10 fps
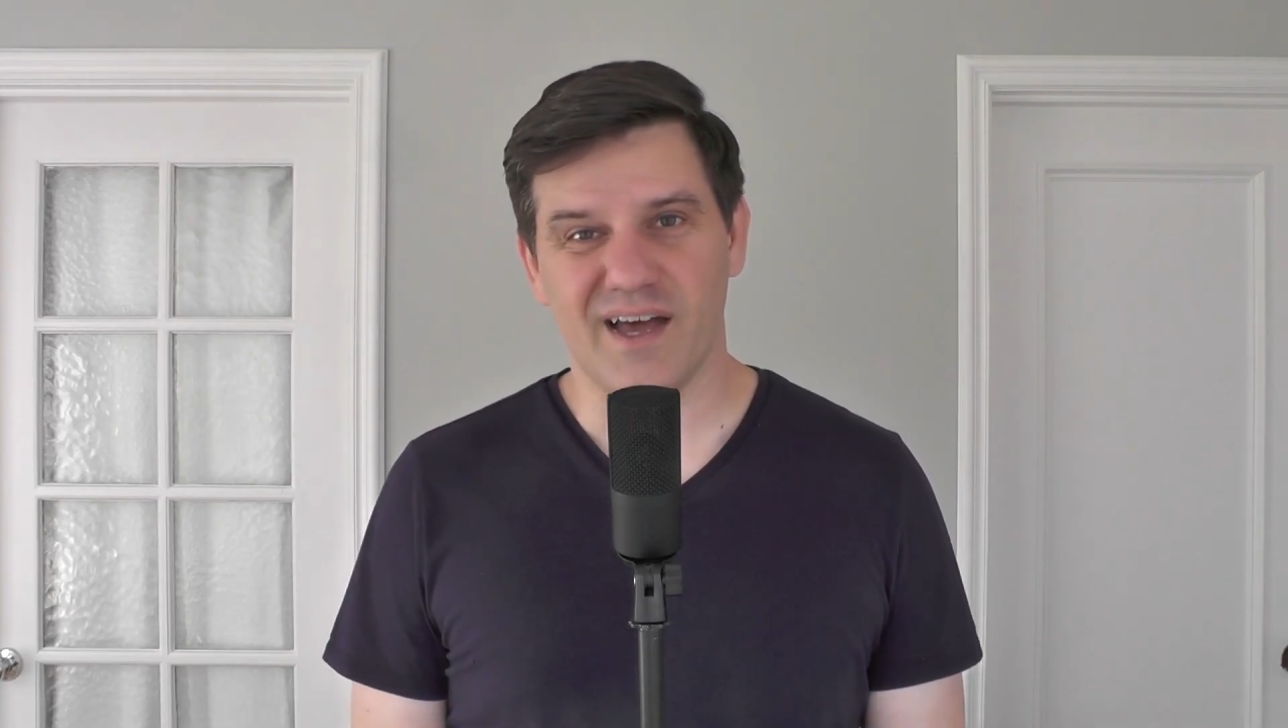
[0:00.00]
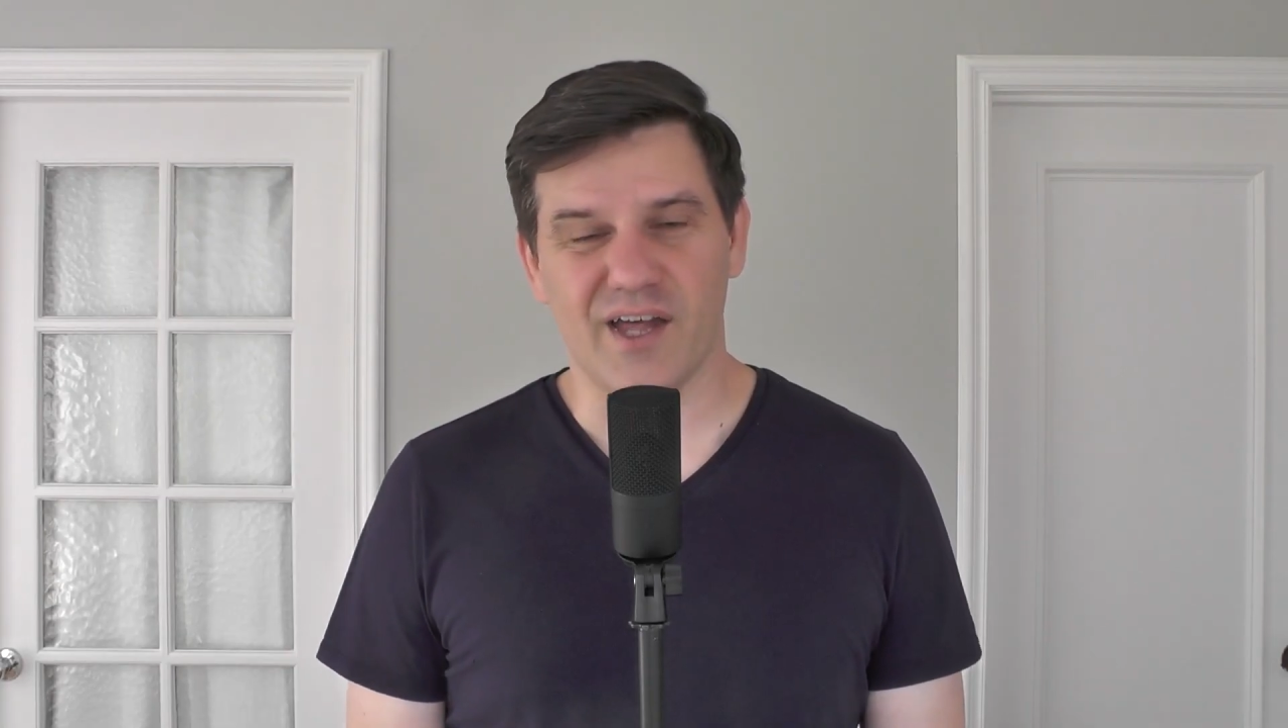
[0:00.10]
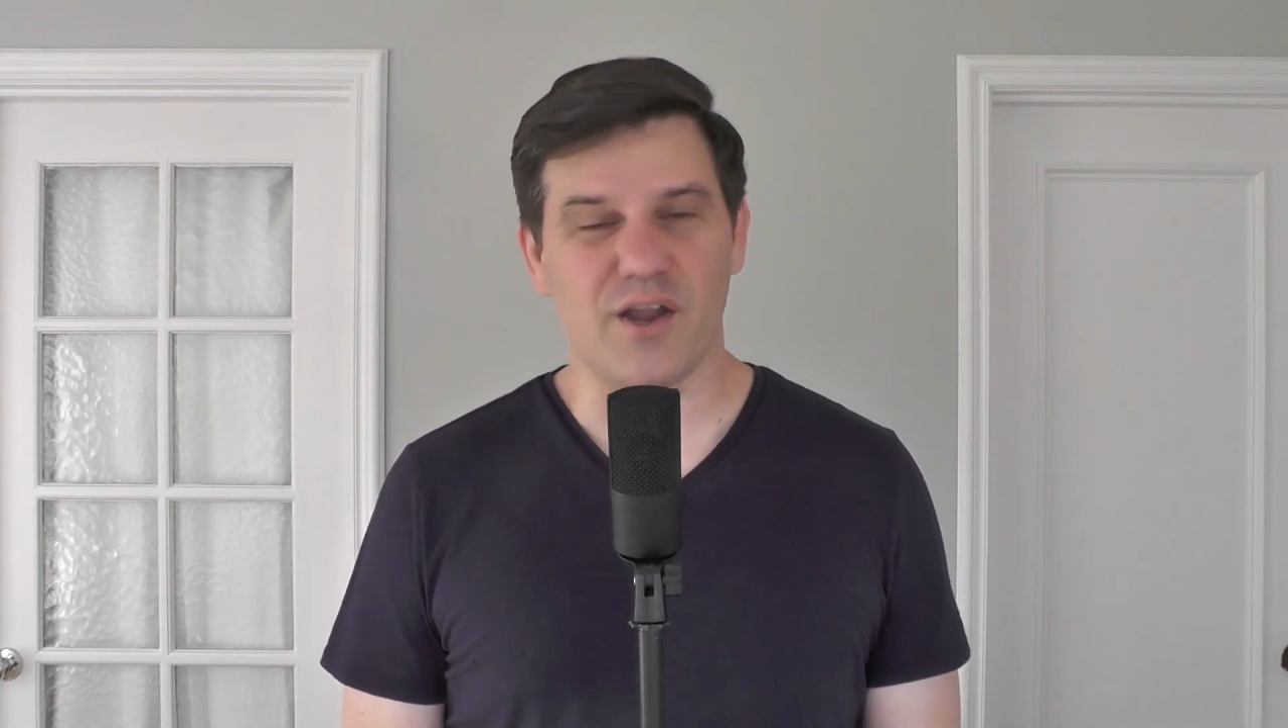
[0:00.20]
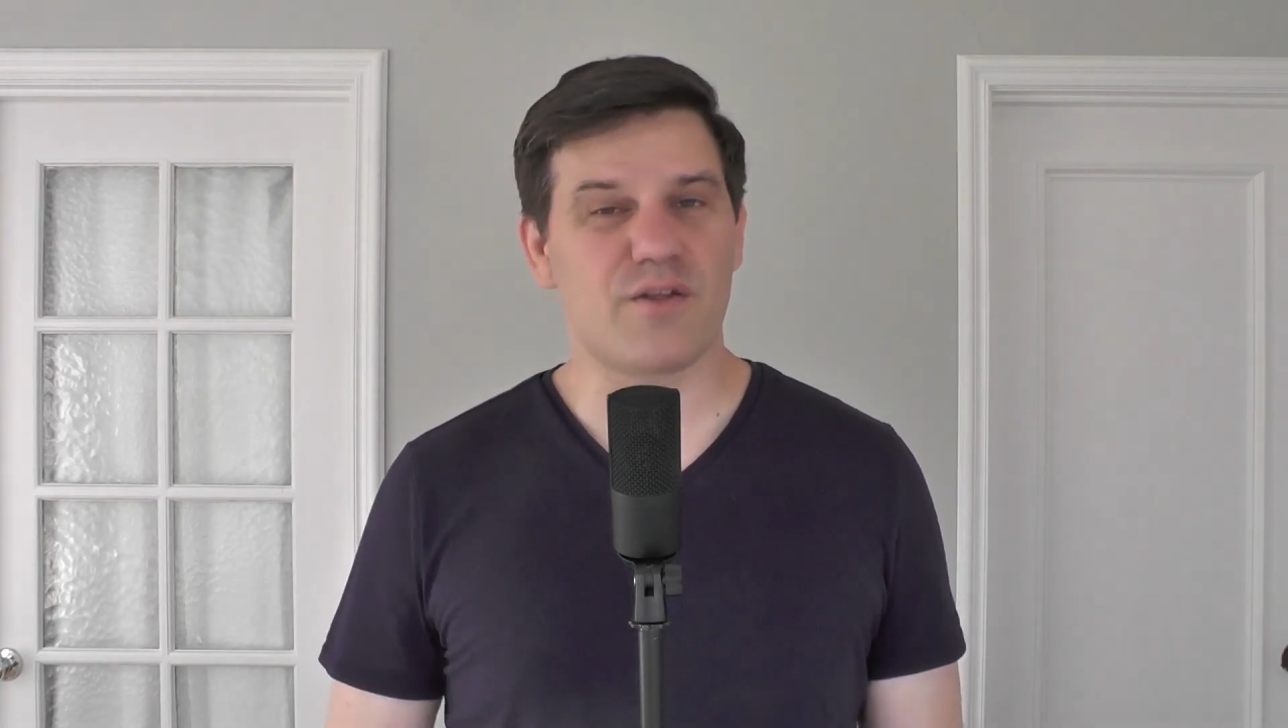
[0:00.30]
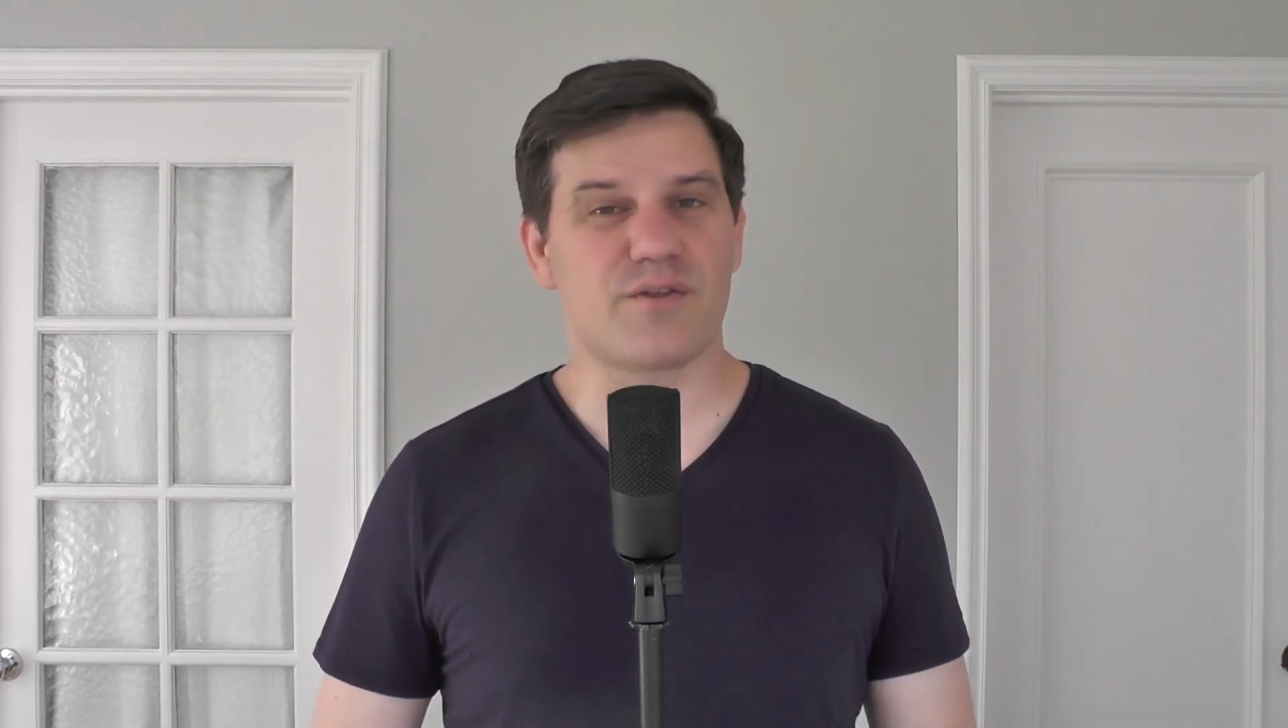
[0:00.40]

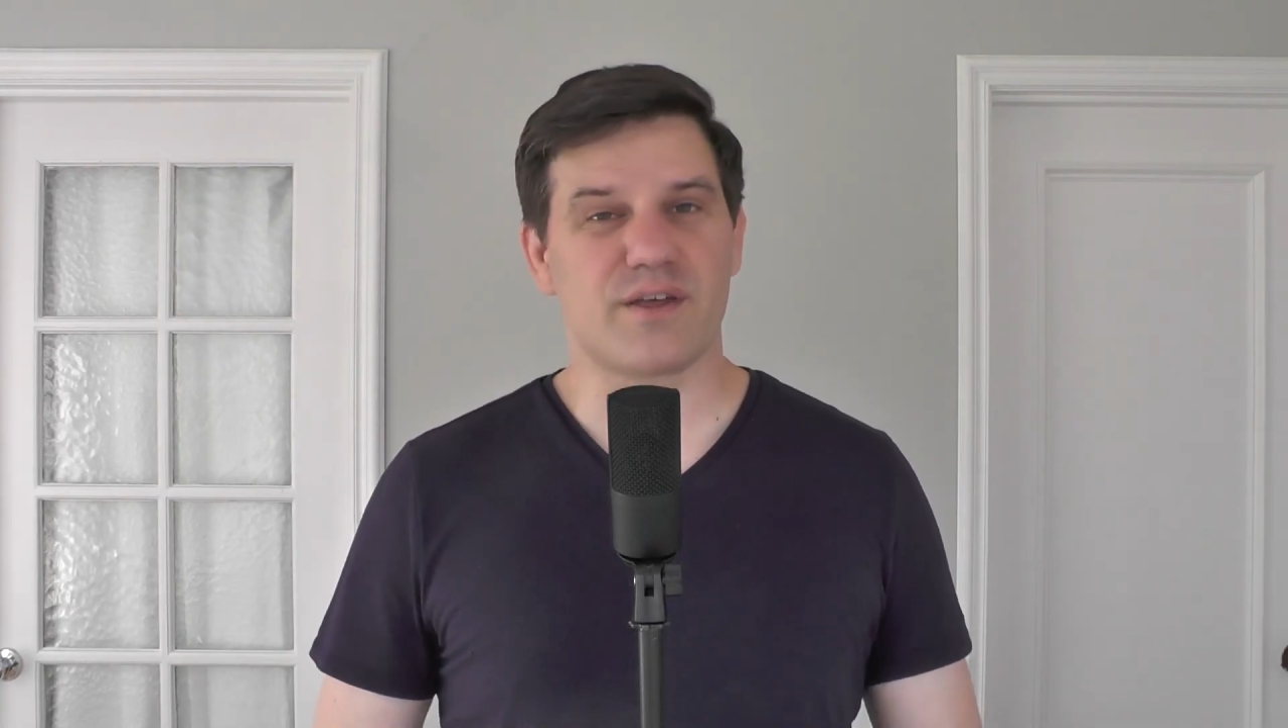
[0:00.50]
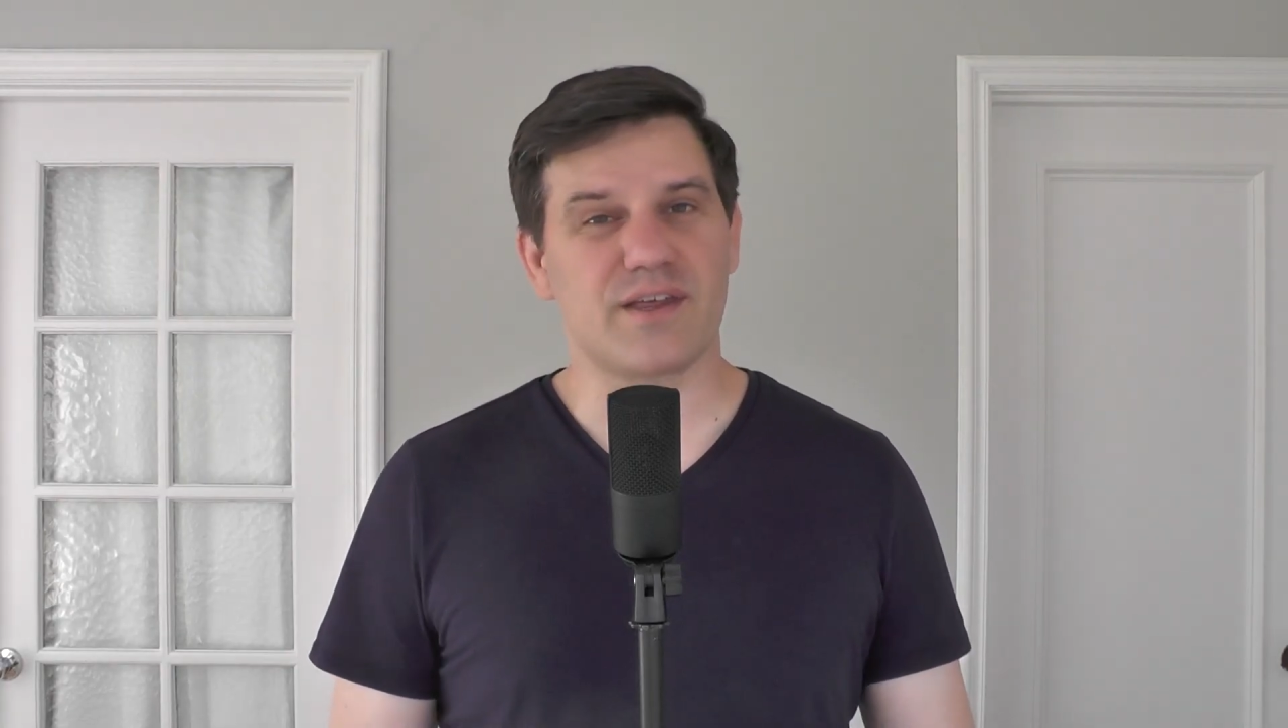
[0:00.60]
Another thing